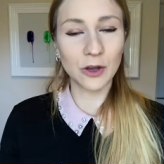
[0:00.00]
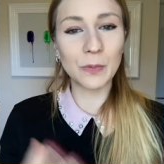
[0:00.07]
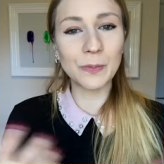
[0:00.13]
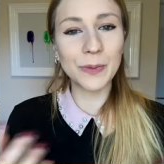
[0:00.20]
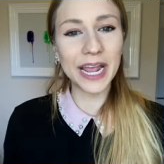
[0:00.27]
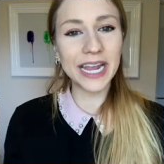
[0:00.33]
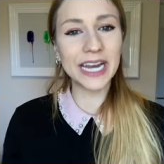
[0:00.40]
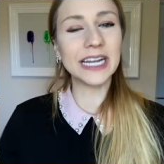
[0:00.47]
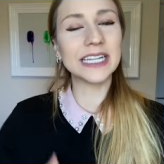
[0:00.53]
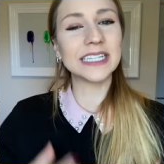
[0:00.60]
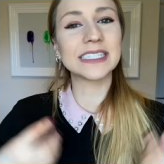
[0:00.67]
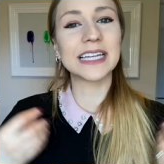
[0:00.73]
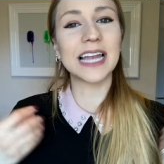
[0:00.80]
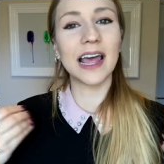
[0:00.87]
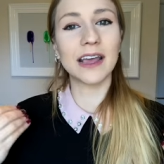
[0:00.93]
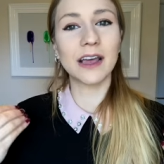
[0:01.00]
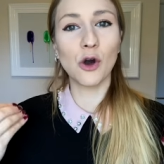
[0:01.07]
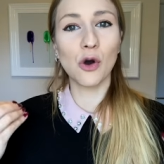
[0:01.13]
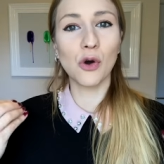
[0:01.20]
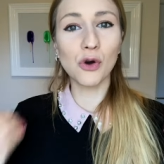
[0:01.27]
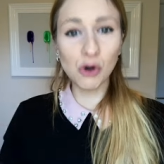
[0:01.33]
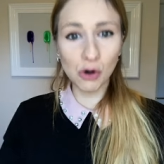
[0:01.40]
brain is like
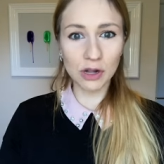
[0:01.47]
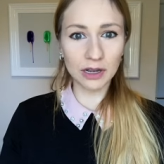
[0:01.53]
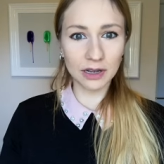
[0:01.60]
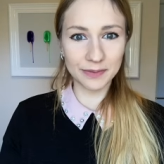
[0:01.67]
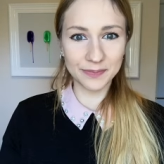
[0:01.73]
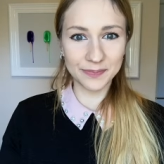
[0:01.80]
google